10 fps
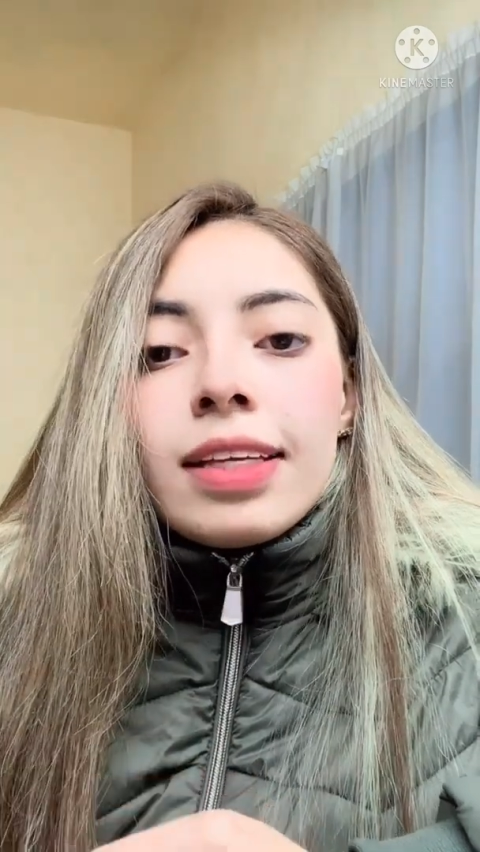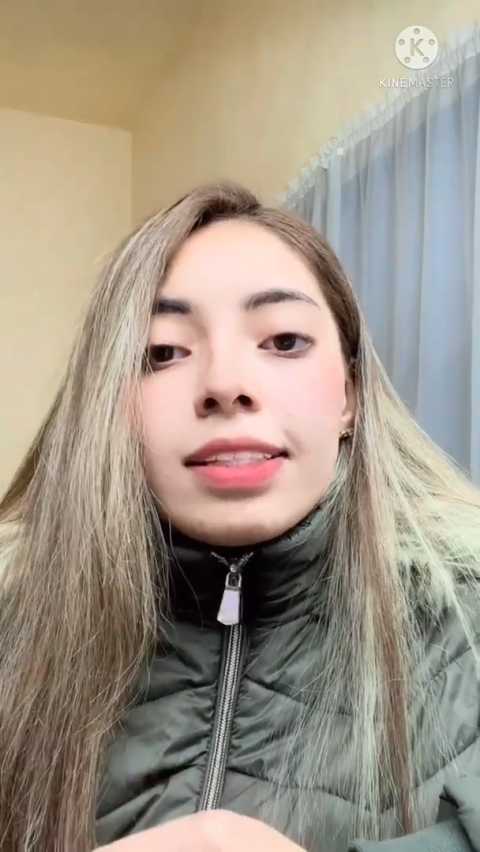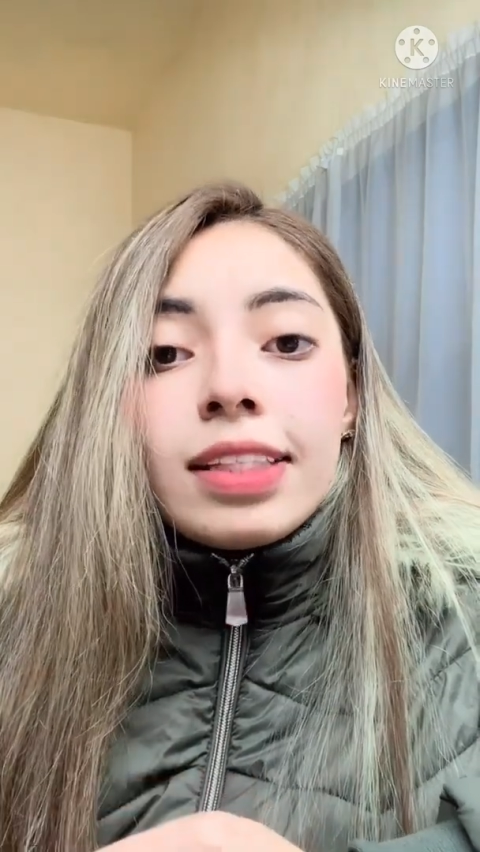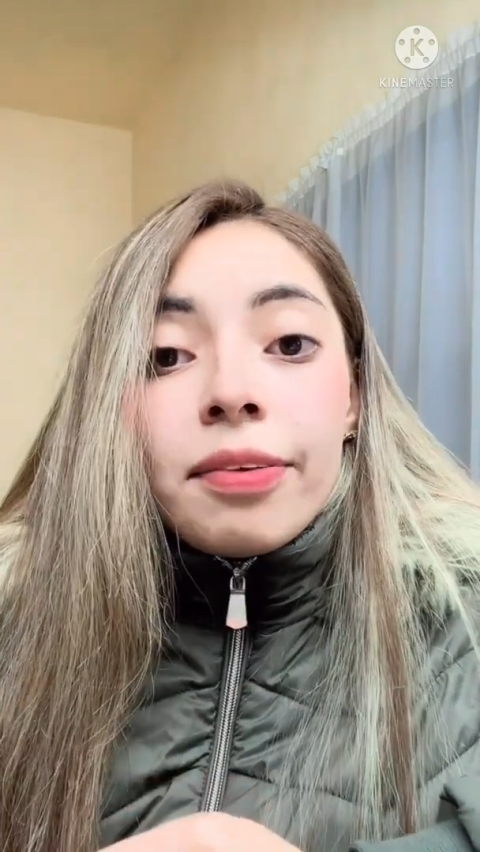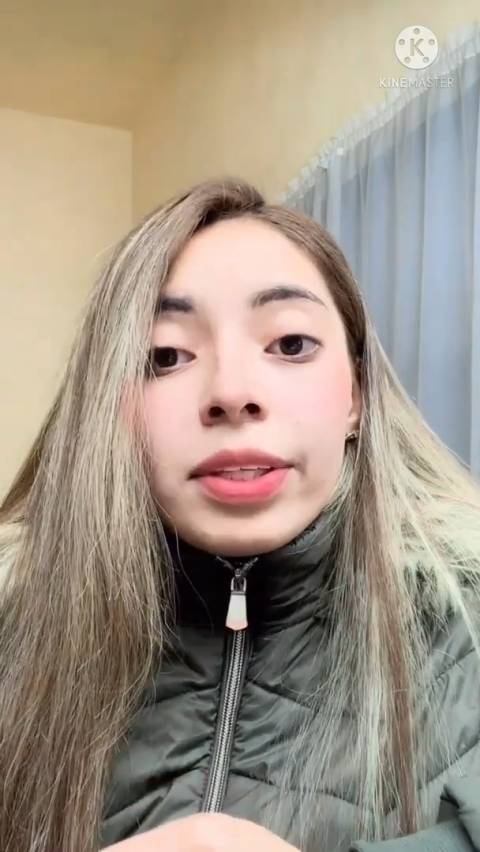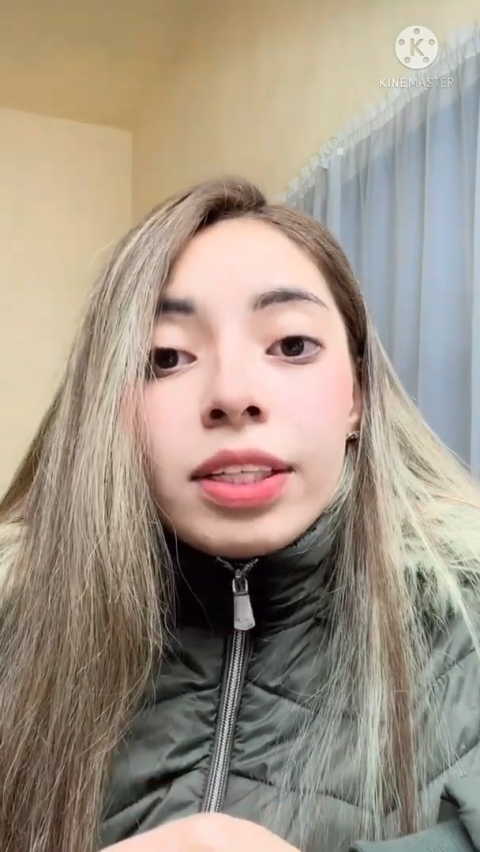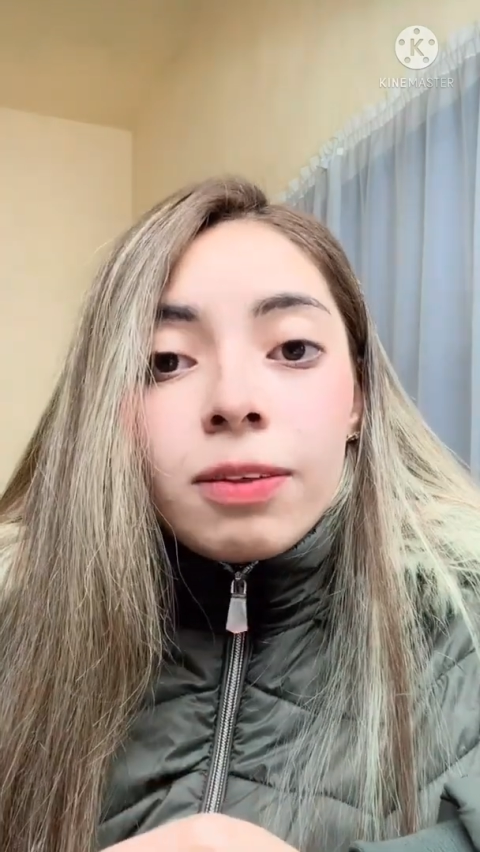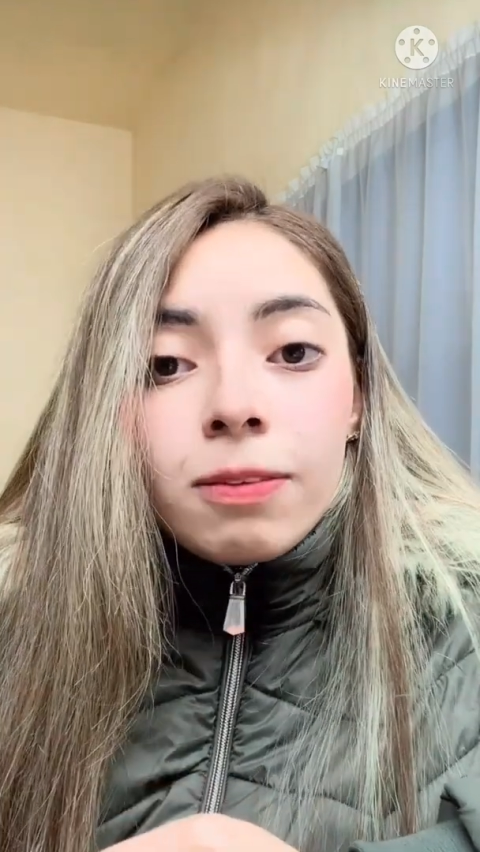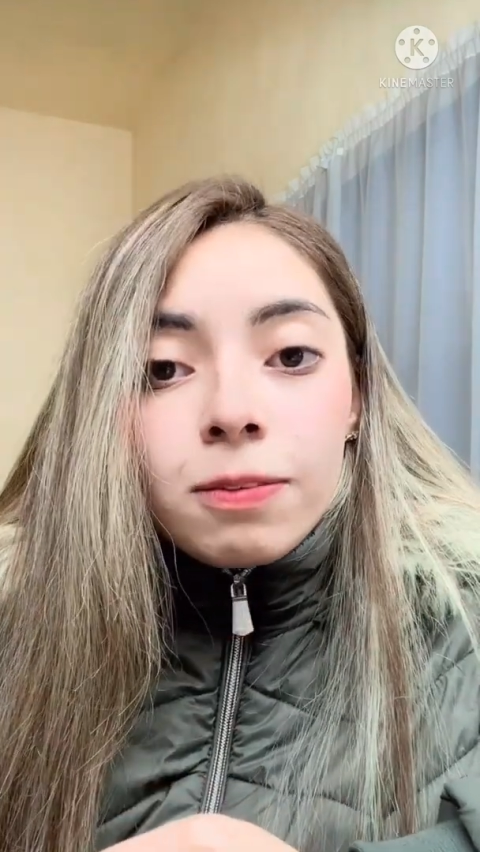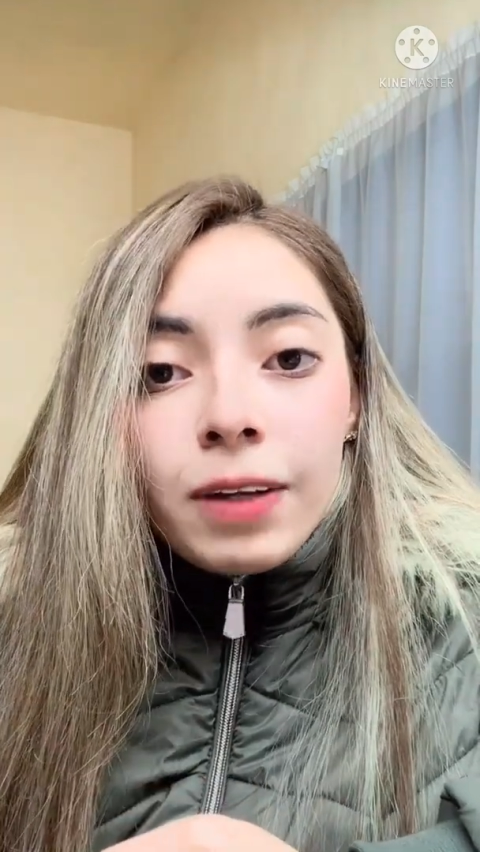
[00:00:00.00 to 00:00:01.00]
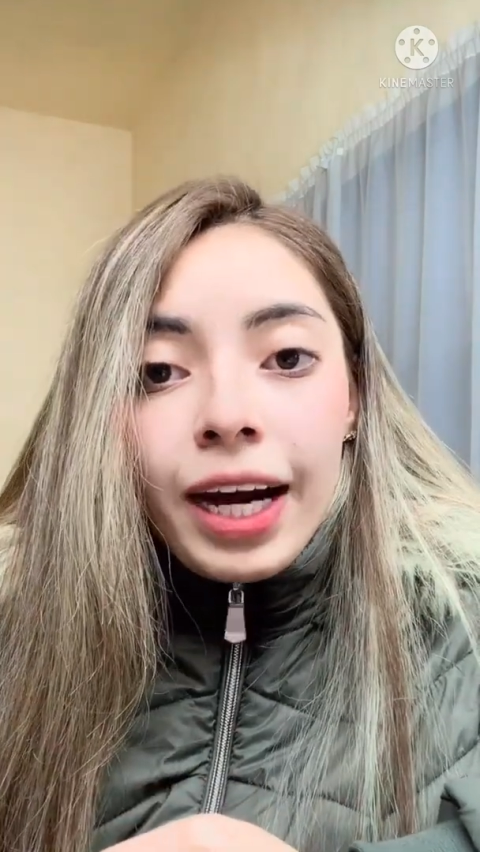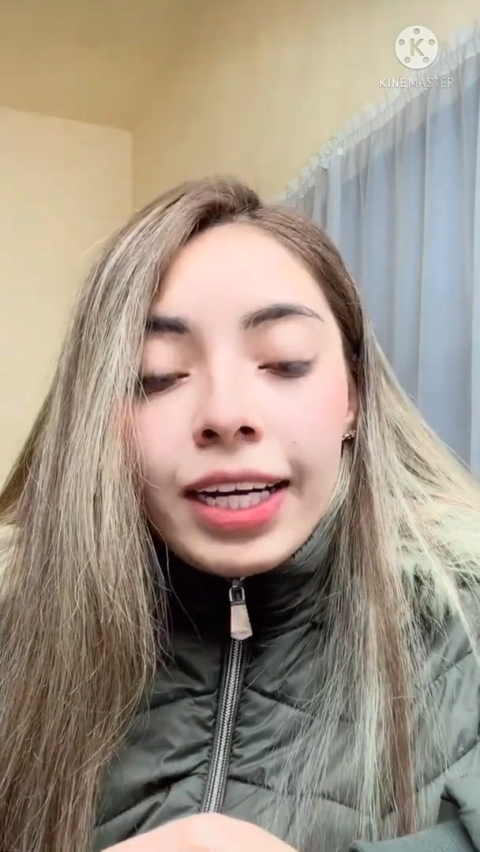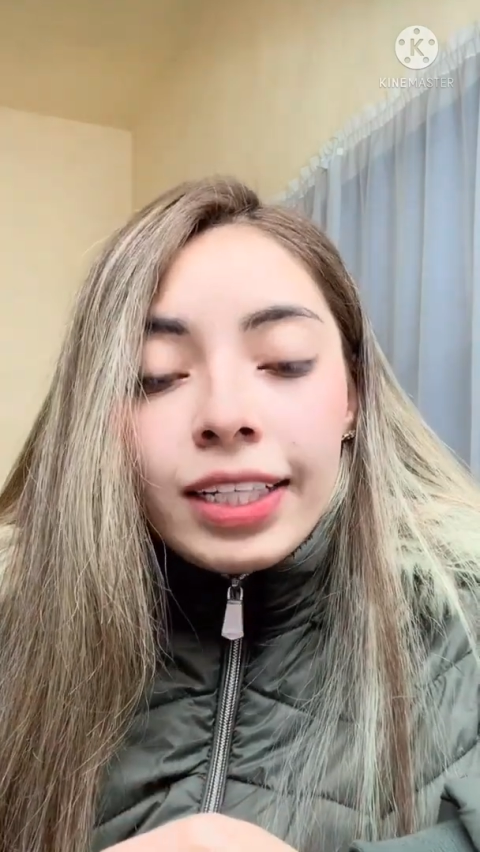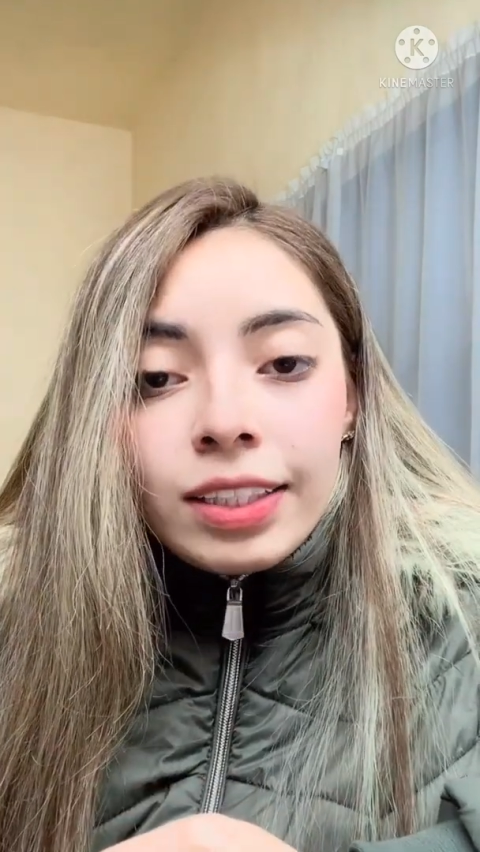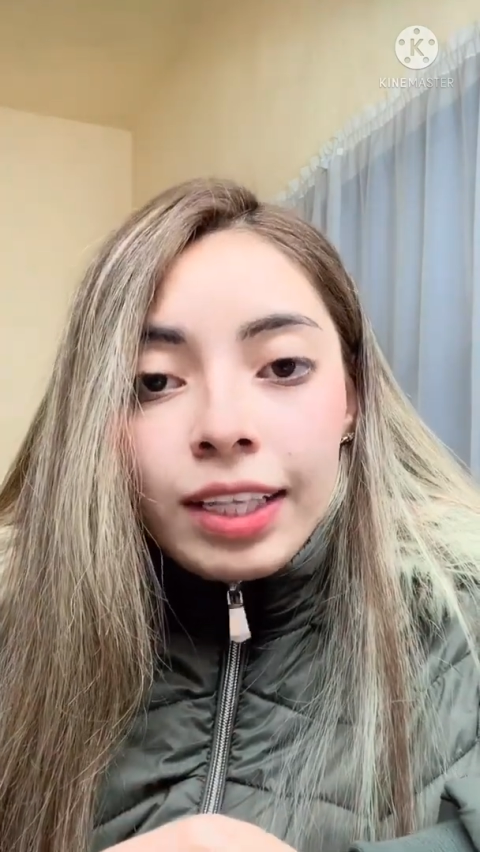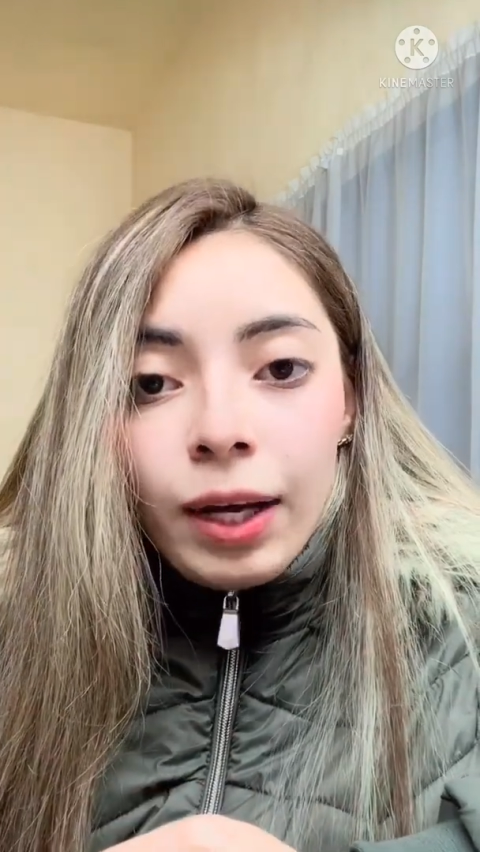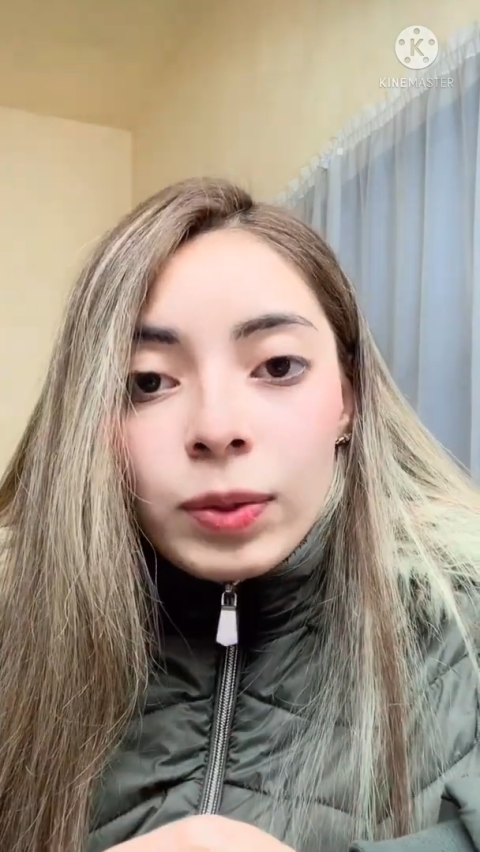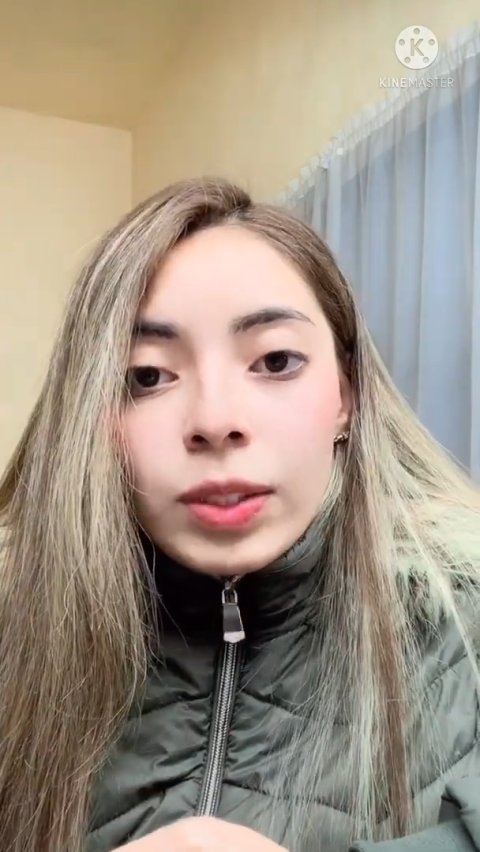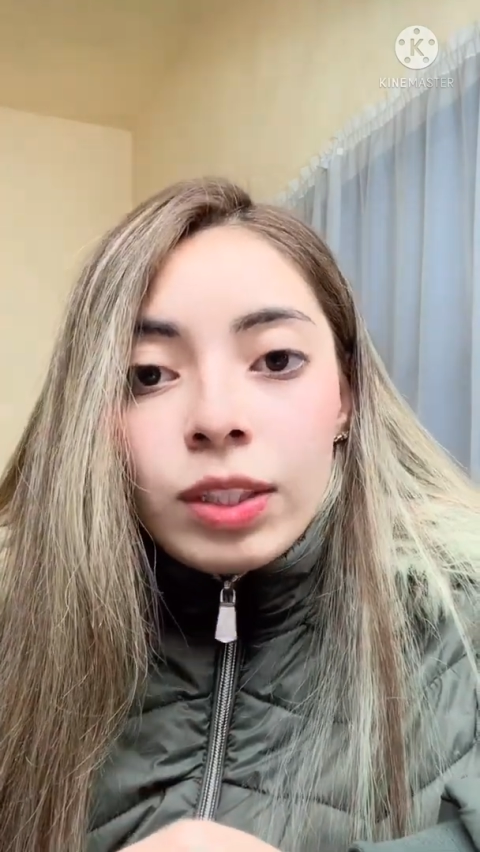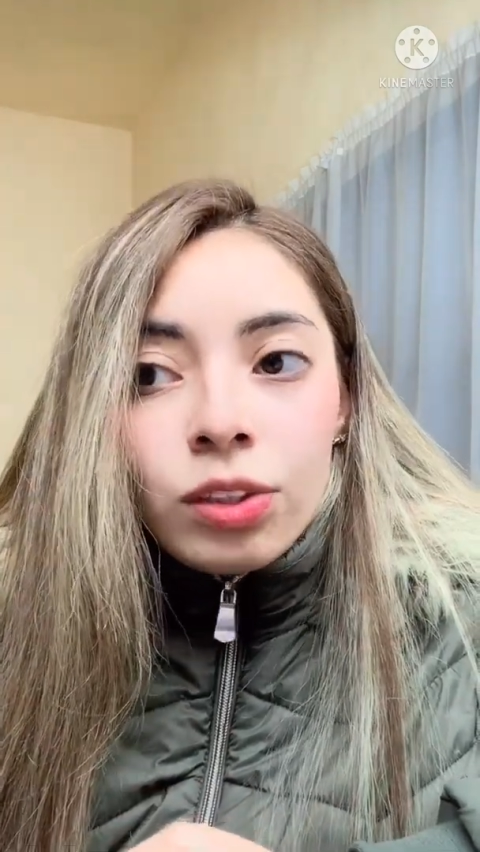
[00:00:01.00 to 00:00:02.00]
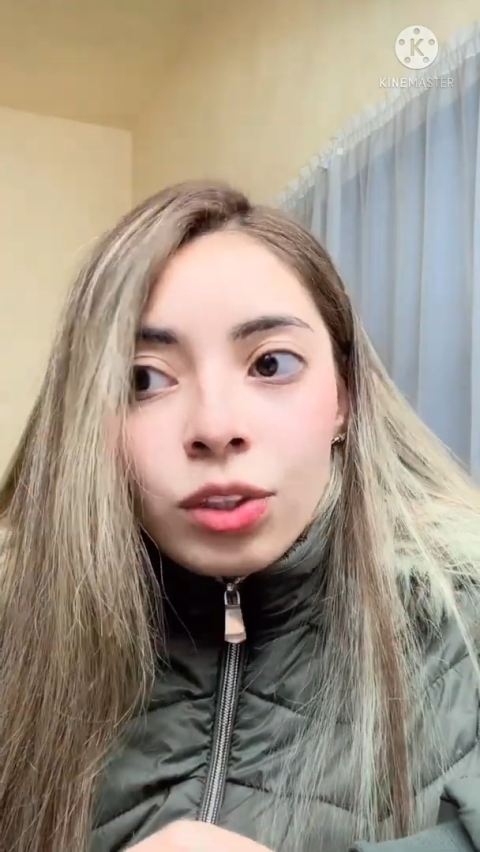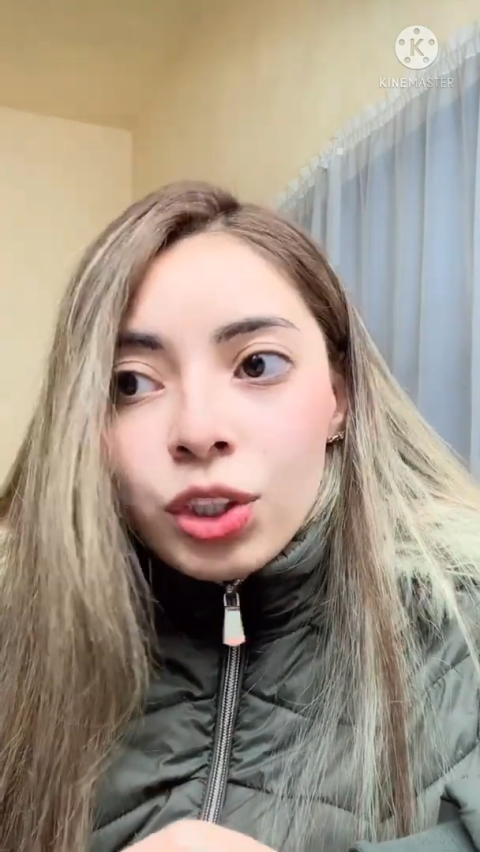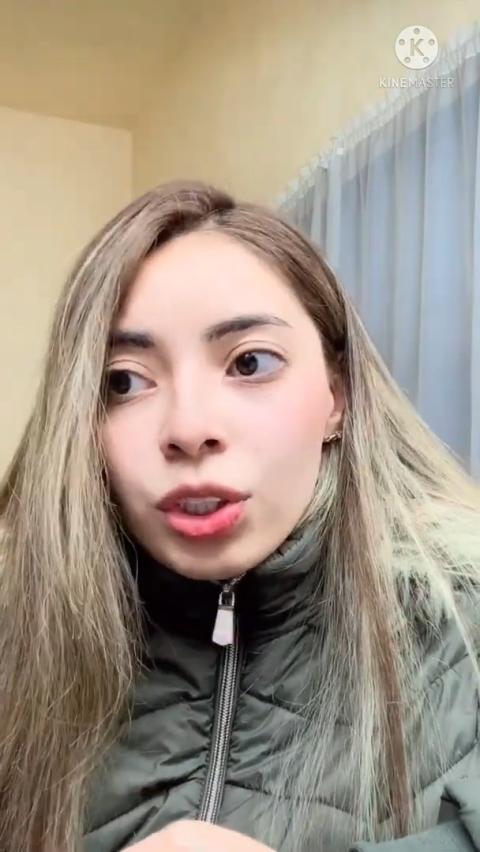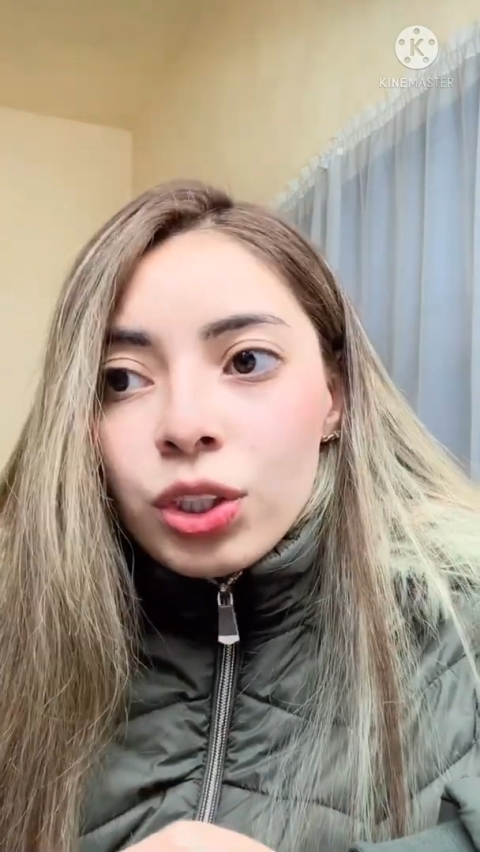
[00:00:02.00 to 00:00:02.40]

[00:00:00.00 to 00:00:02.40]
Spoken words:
75,000